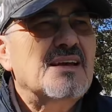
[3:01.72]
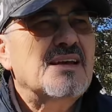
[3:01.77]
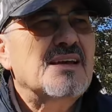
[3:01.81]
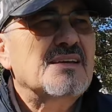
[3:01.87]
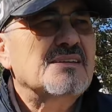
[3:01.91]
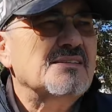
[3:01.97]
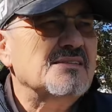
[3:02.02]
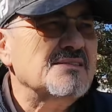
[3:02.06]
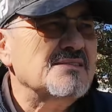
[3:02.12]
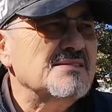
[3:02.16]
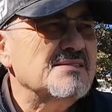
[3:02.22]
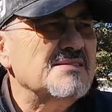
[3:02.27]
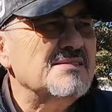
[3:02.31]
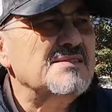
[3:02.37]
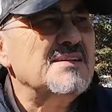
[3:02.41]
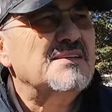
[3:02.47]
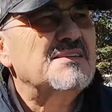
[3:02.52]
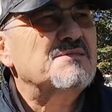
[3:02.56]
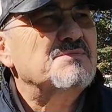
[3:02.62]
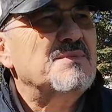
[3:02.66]
and
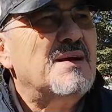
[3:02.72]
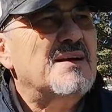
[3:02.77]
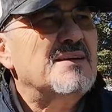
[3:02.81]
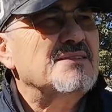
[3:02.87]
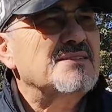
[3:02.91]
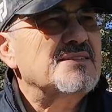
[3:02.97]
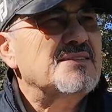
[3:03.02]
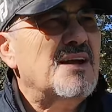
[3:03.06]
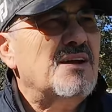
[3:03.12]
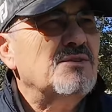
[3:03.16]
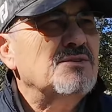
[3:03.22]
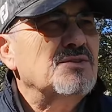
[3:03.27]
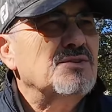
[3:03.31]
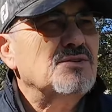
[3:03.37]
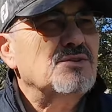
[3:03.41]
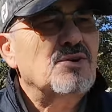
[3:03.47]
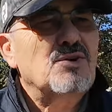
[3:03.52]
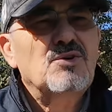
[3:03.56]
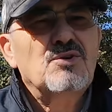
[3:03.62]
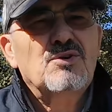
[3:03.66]
six miles down the
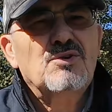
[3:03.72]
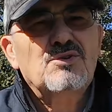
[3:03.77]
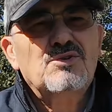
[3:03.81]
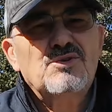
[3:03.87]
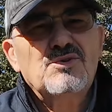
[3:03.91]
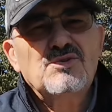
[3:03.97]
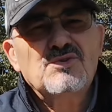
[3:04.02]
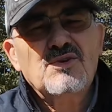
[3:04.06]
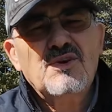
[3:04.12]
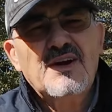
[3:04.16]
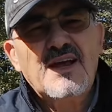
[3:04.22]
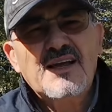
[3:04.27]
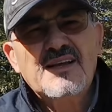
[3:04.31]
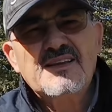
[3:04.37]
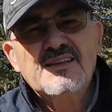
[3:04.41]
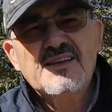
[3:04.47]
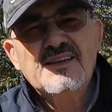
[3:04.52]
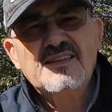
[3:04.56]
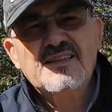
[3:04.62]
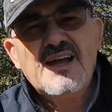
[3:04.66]
road, you don't like
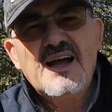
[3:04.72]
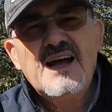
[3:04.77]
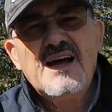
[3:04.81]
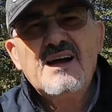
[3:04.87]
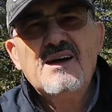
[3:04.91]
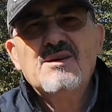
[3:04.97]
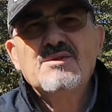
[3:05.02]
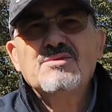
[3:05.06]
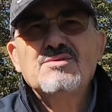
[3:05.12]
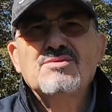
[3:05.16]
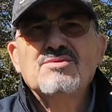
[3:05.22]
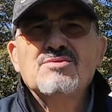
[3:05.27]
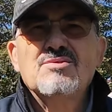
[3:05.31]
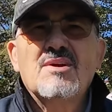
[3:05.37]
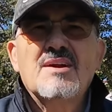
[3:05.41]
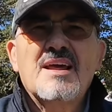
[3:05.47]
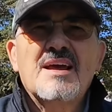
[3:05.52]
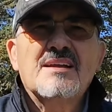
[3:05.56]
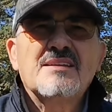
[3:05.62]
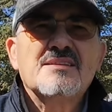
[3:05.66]
the town, you don't
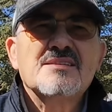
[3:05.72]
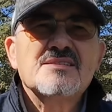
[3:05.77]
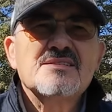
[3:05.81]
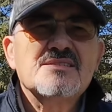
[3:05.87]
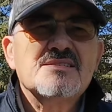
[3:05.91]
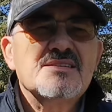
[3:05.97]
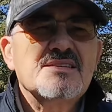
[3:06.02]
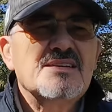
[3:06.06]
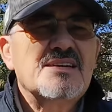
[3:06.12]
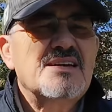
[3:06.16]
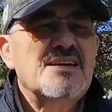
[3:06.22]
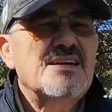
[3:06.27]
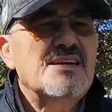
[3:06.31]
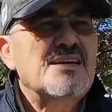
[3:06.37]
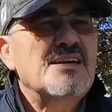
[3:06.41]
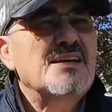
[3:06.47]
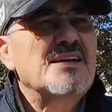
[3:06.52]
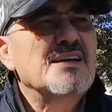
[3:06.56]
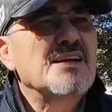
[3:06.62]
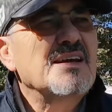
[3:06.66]
like the
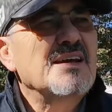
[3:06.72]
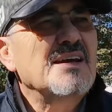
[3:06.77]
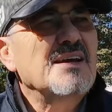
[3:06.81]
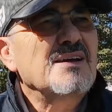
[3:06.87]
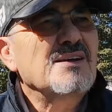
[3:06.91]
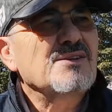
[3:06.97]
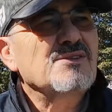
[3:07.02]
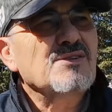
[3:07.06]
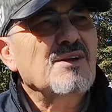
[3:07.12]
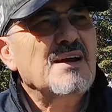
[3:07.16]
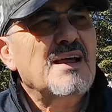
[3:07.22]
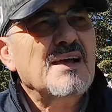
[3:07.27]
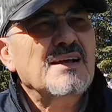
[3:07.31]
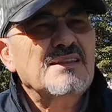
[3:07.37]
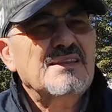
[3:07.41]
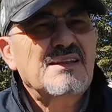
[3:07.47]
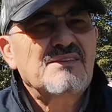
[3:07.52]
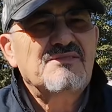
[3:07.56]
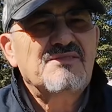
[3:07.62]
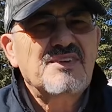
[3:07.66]
city, you don't like
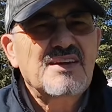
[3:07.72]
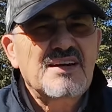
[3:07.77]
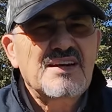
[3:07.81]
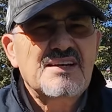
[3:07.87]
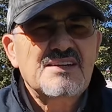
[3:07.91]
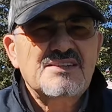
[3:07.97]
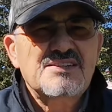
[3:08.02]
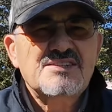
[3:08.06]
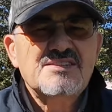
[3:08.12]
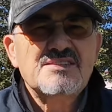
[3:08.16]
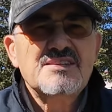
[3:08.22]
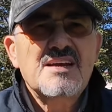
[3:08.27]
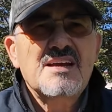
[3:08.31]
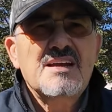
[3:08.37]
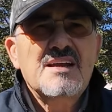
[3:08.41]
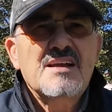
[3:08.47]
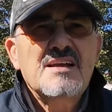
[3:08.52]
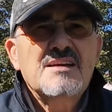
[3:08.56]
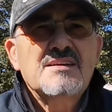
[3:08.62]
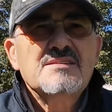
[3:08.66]
the village.
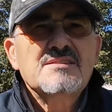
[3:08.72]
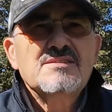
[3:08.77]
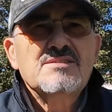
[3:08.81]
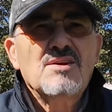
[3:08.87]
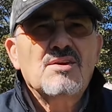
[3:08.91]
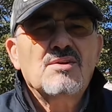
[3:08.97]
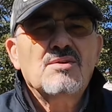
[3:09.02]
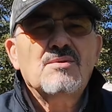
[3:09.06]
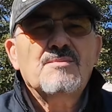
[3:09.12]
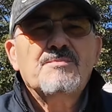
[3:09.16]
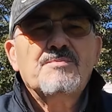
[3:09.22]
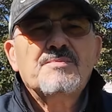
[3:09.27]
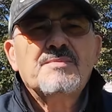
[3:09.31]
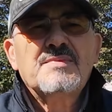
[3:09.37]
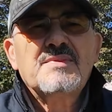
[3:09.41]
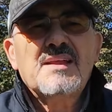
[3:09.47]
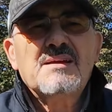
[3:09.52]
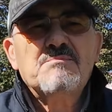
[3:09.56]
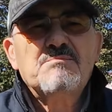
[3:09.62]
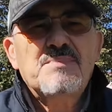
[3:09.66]
So
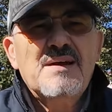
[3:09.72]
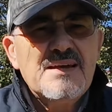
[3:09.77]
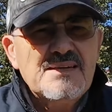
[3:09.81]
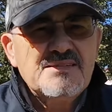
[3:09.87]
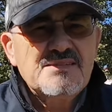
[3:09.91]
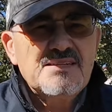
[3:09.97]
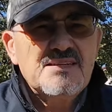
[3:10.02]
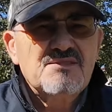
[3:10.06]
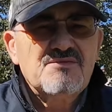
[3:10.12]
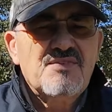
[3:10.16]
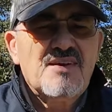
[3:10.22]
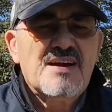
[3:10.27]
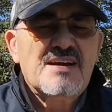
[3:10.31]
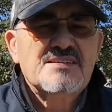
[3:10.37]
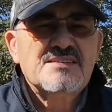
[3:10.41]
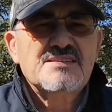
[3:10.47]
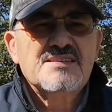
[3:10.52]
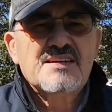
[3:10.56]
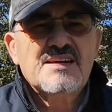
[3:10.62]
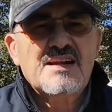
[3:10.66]
the best
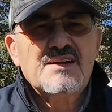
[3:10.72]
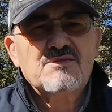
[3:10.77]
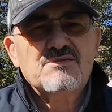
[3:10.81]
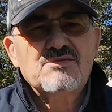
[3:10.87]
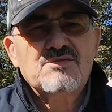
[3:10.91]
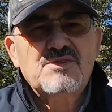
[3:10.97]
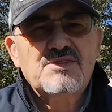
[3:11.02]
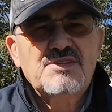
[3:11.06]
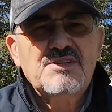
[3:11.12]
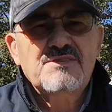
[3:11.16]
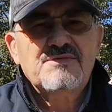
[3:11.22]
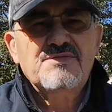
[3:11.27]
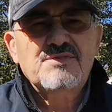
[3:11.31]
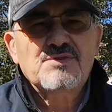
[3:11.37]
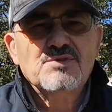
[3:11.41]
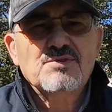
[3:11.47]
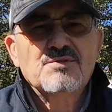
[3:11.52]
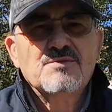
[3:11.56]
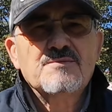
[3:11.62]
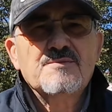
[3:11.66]
advice that I could give
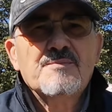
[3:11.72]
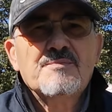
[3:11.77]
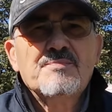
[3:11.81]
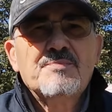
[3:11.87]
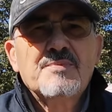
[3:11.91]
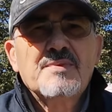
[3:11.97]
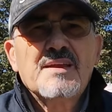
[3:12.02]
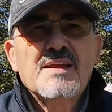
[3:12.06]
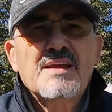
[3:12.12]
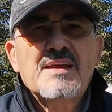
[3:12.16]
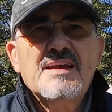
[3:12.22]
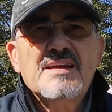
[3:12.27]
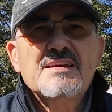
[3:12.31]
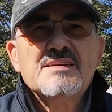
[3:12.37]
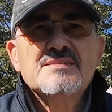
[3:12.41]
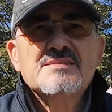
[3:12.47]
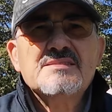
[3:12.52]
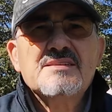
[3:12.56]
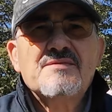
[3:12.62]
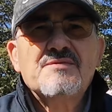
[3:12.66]
you
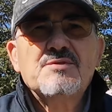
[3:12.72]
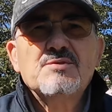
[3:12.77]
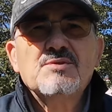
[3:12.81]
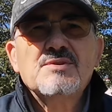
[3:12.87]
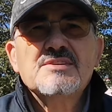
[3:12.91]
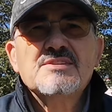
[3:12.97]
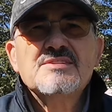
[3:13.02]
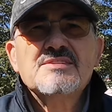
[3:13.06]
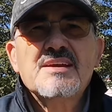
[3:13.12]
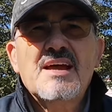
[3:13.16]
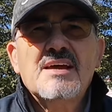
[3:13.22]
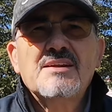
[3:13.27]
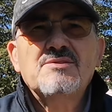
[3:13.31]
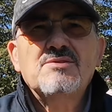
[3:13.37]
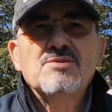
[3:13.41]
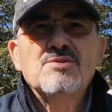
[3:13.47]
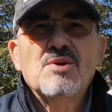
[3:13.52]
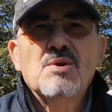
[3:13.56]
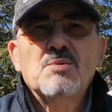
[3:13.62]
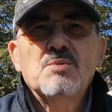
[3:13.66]
is, if you decide, you
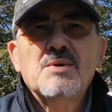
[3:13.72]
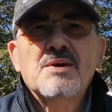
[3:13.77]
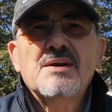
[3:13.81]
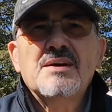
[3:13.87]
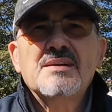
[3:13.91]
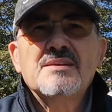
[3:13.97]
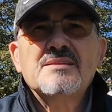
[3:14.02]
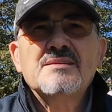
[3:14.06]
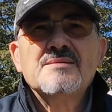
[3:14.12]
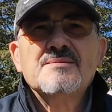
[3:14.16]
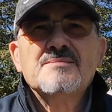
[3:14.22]
know what,